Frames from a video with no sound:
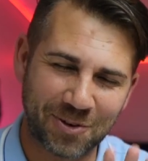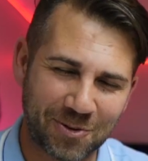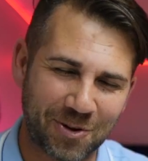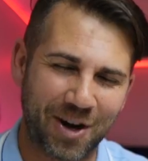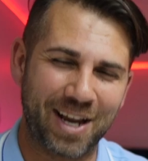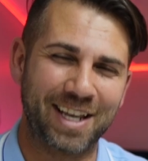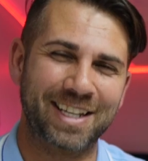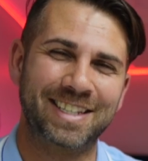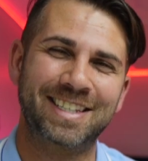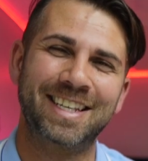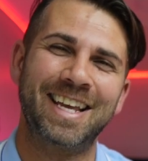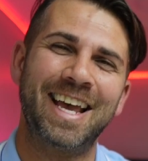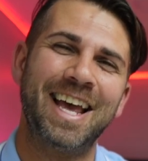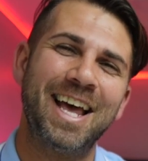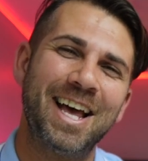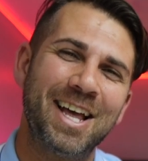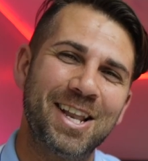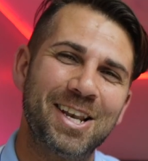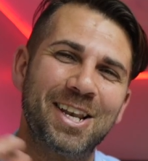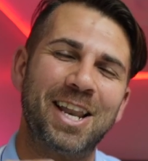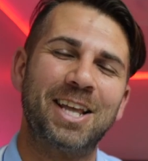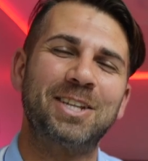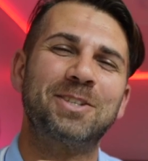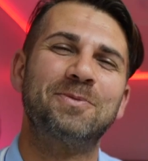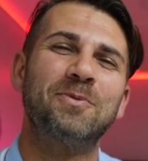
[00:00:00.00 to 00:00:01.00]
Great.
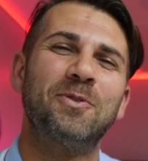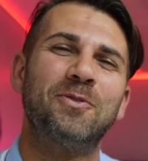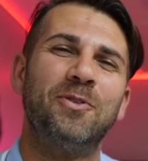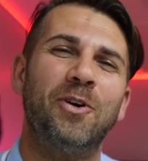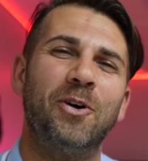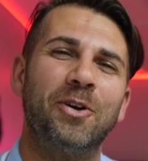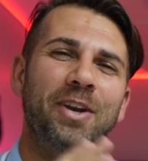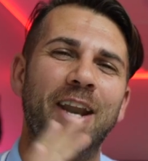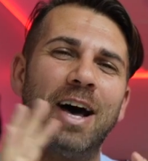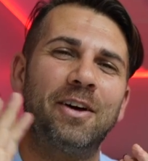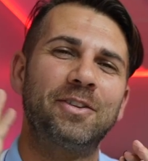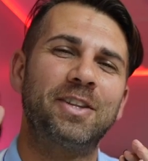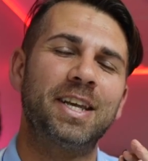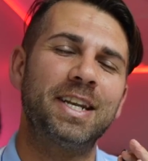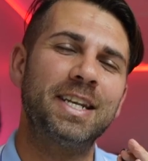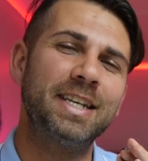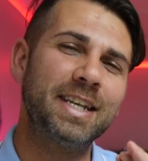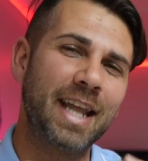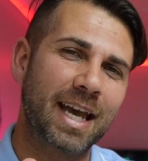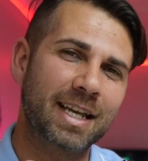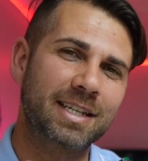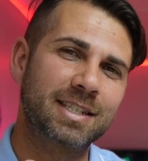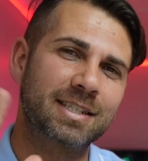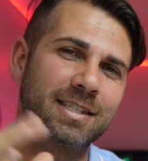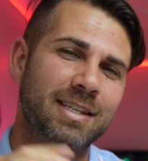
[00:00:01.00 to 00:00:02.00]
Let's move on. Now the
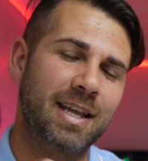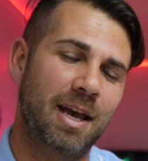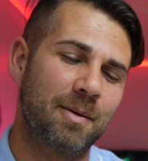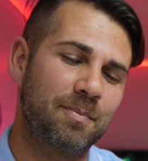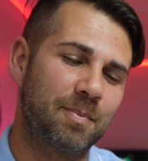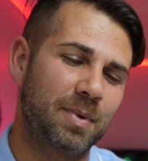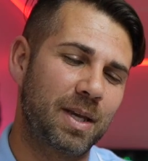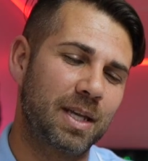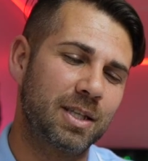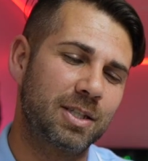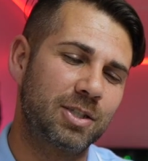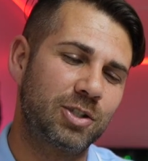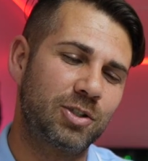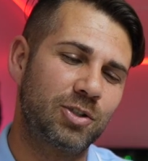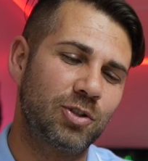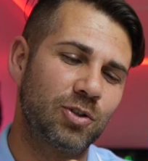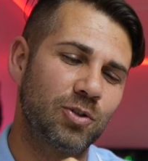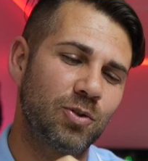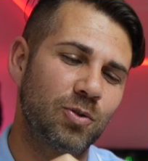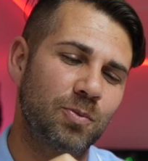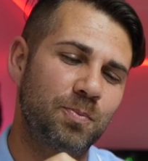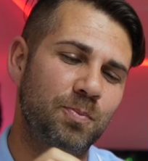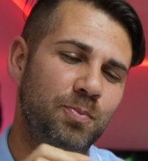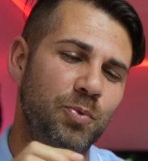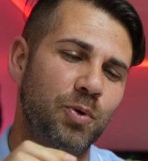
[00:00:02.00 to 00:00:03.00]
next step is
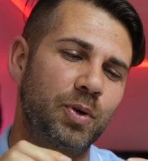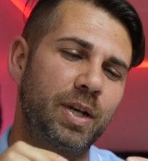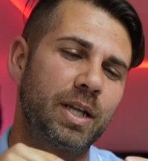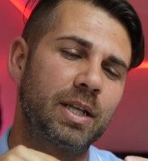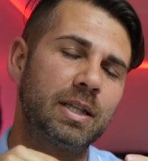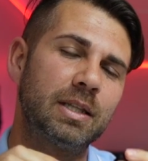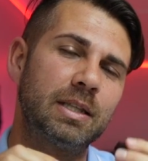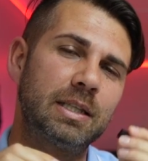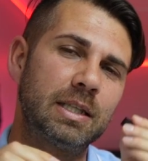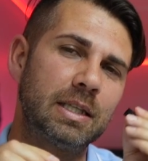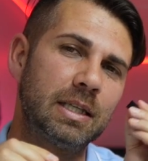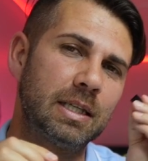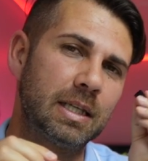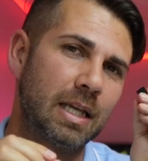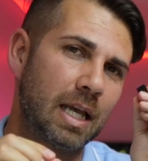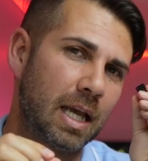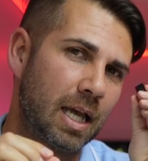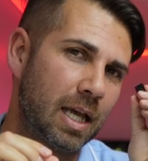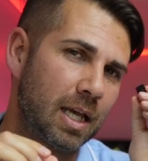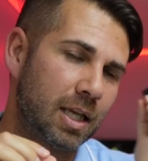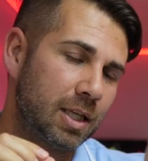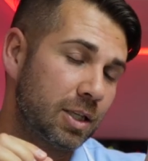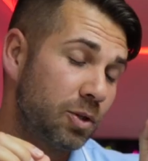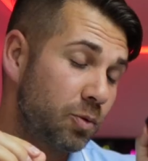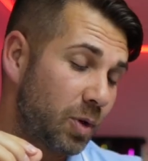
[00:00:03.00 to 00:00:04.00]
to put in the
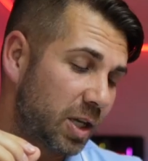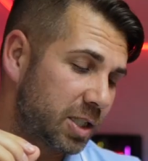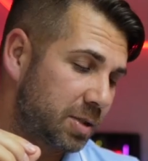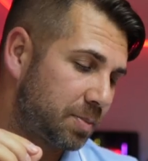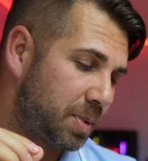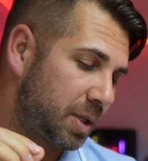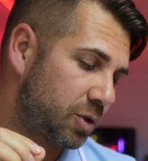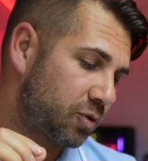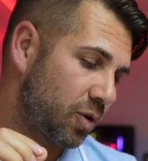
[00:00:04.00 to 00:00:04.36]
USB